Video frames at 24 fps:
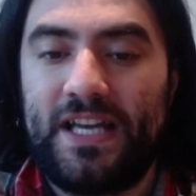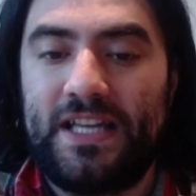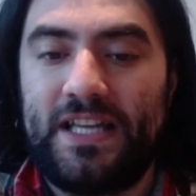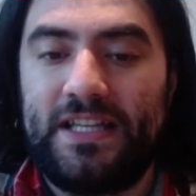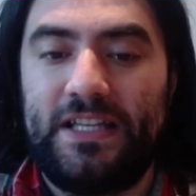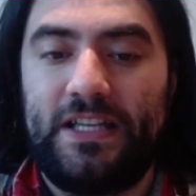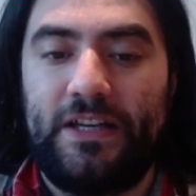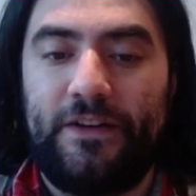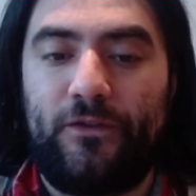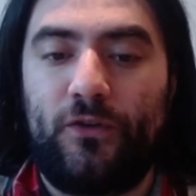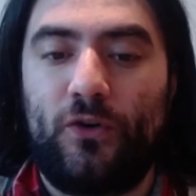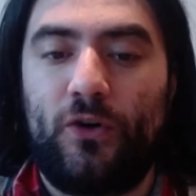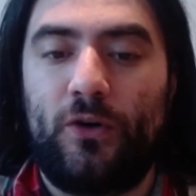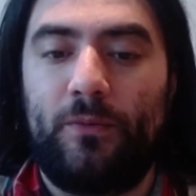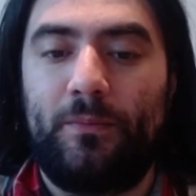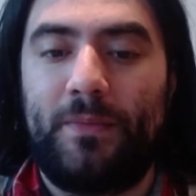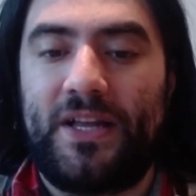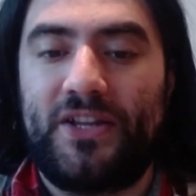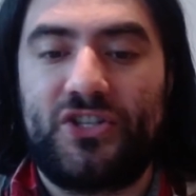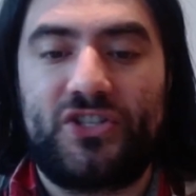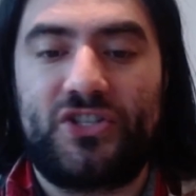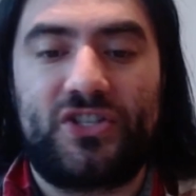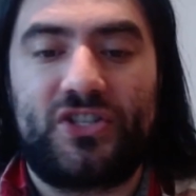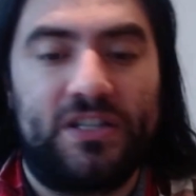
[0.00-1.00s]
the
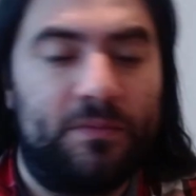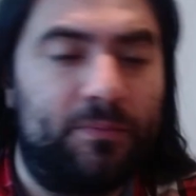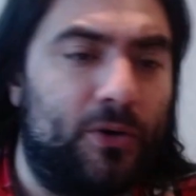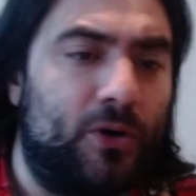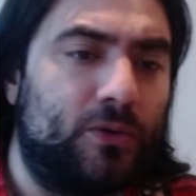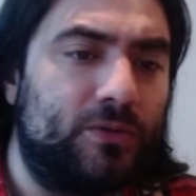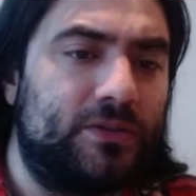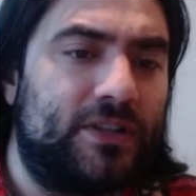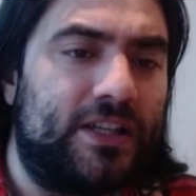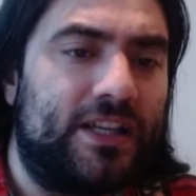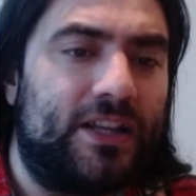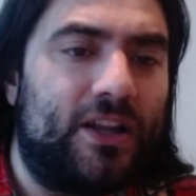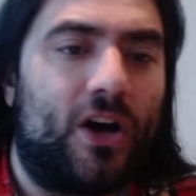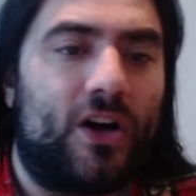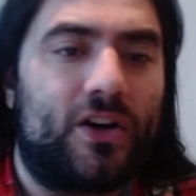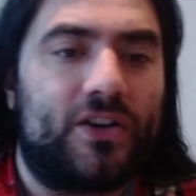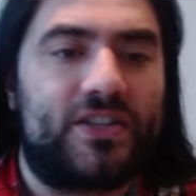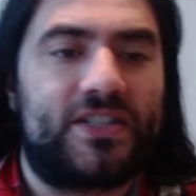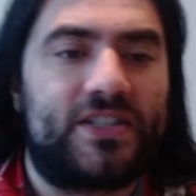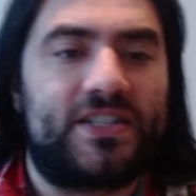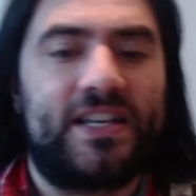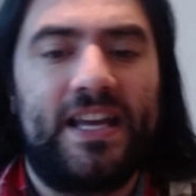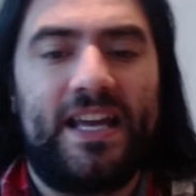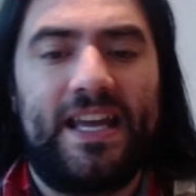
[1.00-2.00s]
aforementioned Baldy
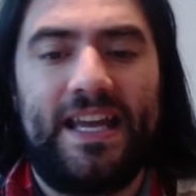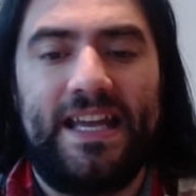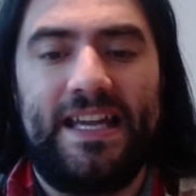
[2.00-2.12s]
Locks,